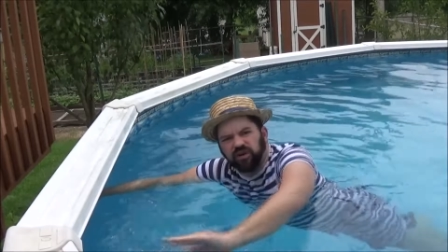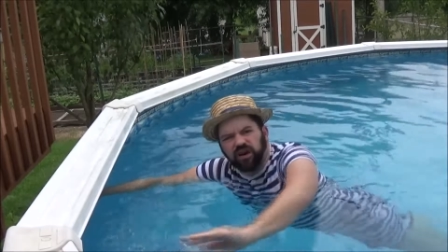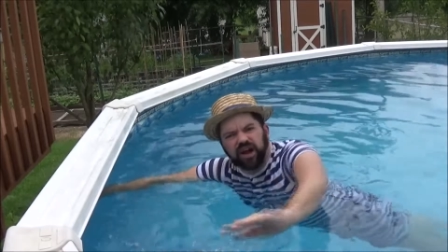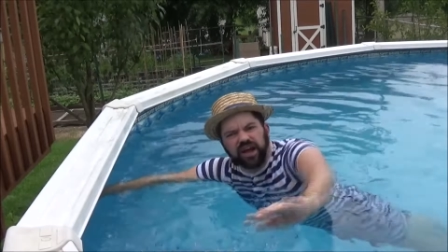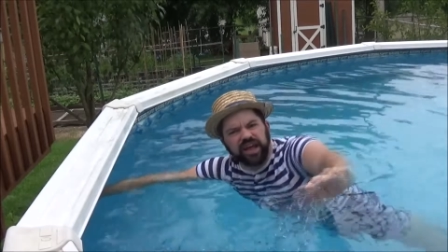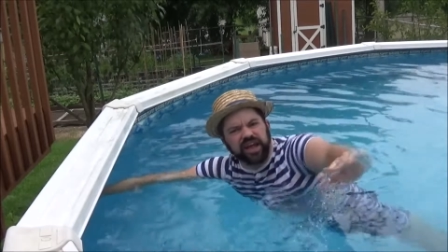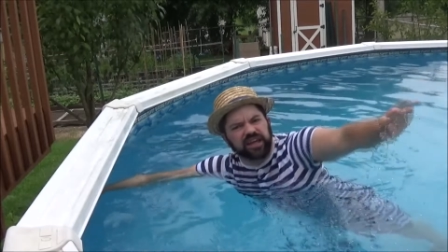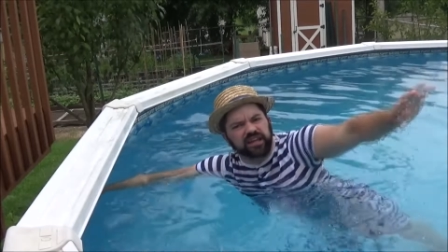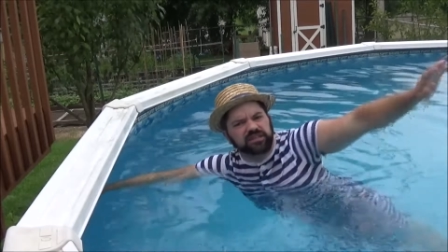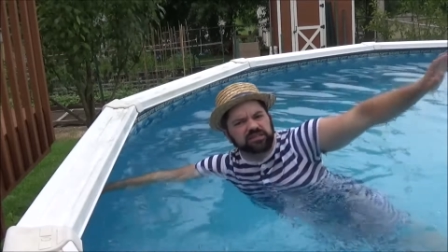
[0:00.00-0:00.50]

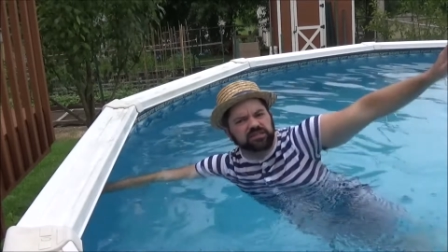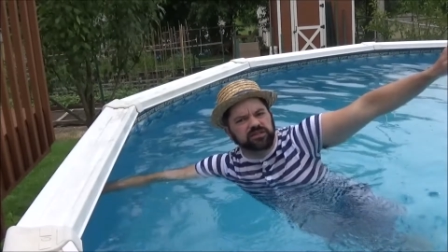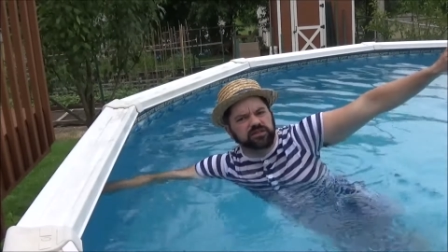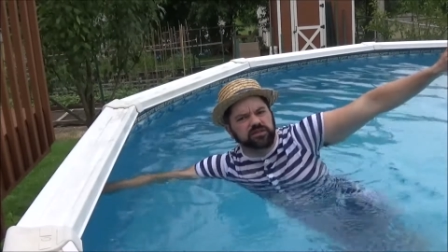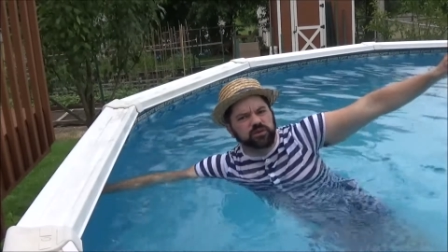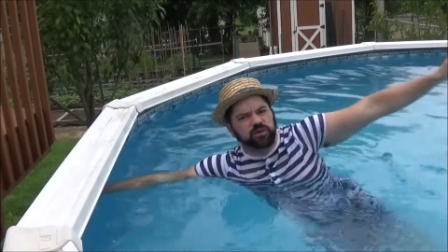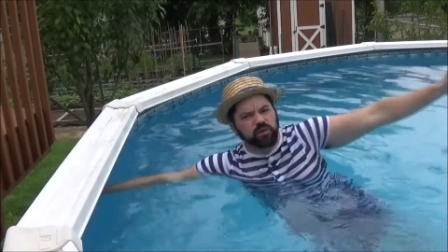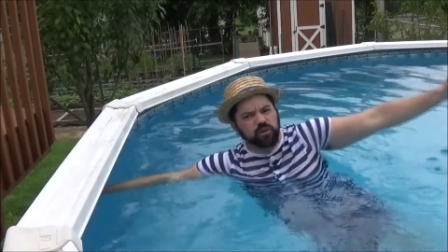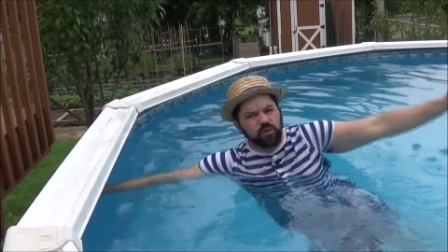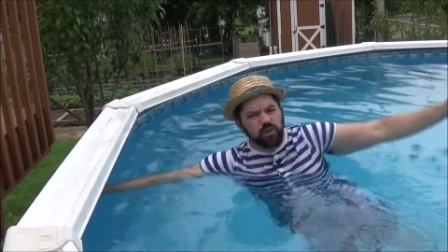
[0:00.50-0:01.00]

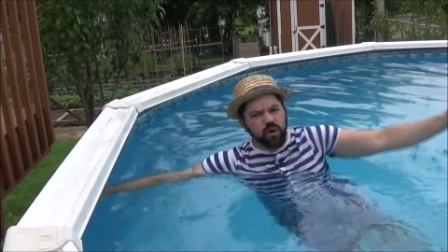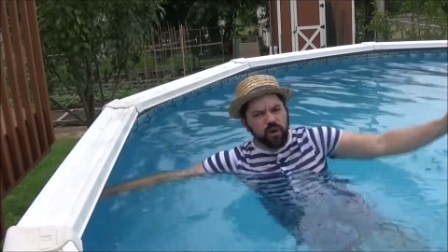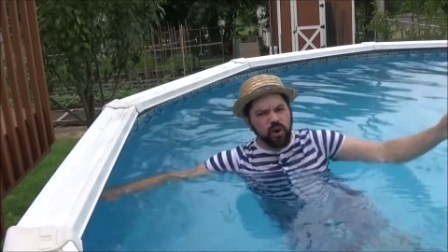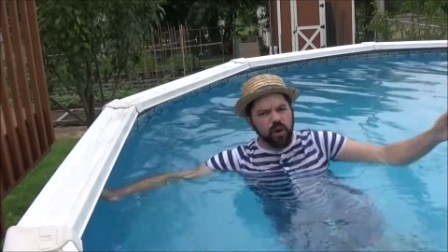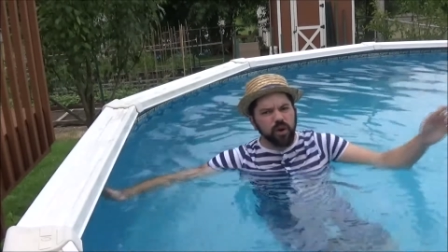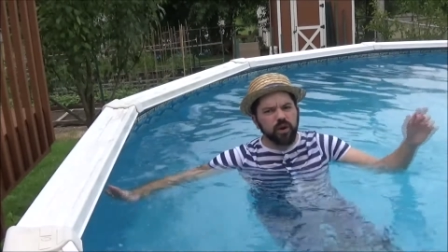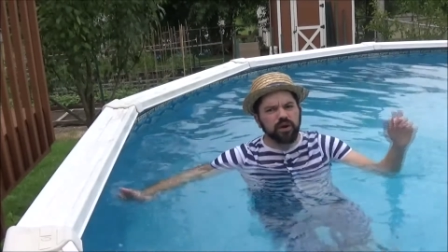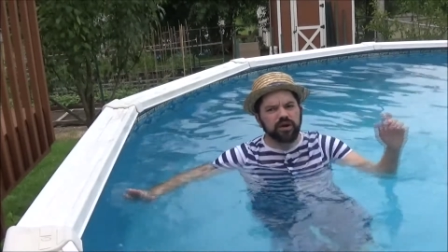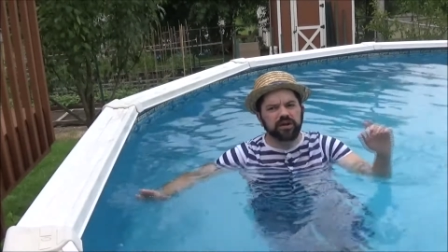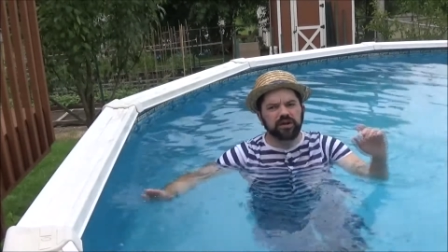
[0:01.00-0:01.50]
right,
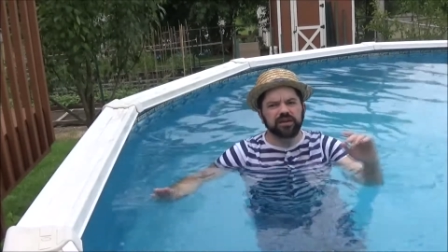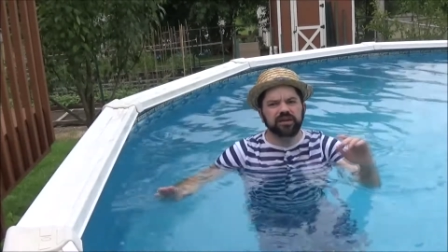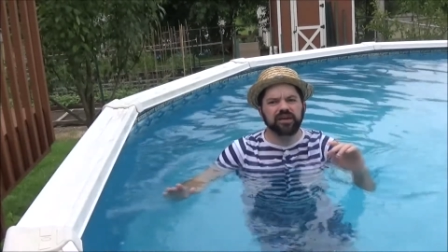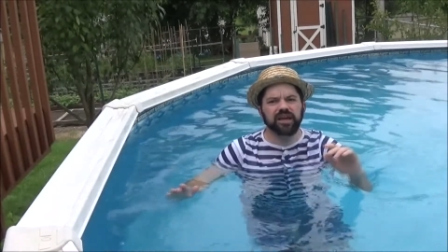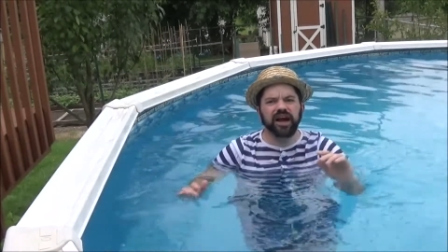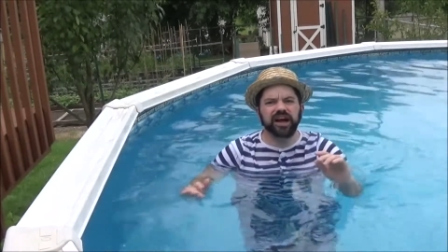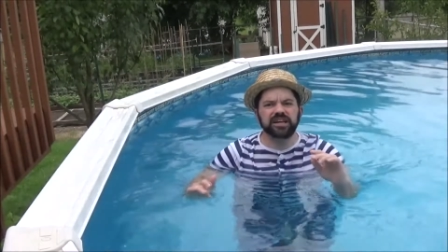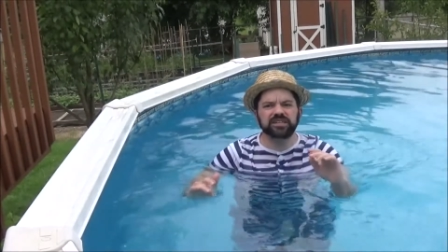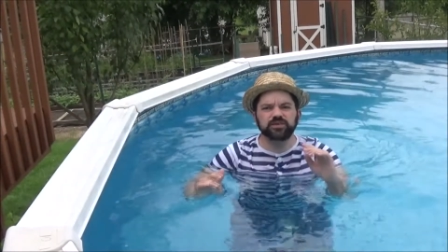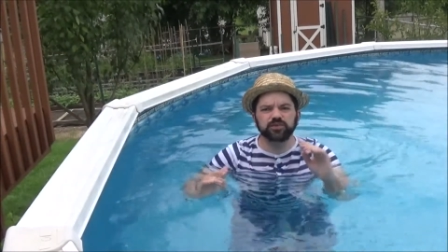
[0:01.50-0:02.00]
woo!
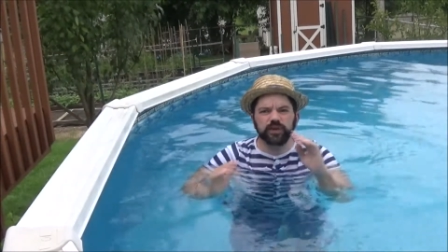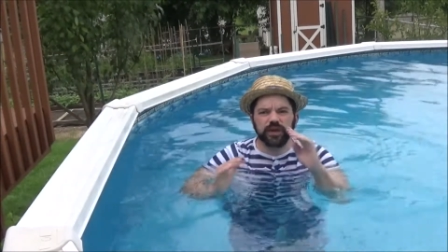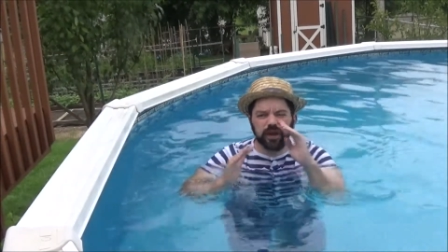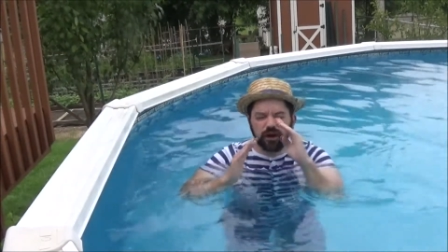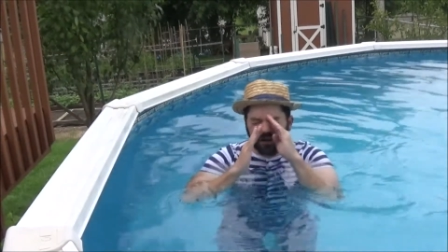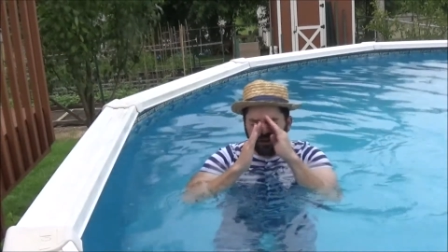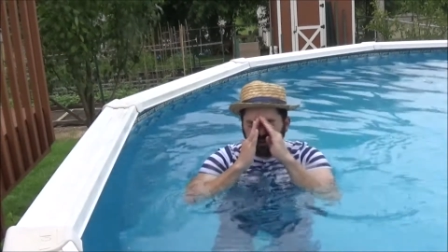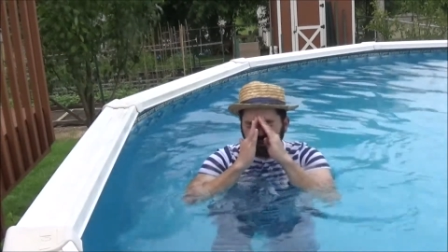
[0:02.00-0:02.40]
Guys, we are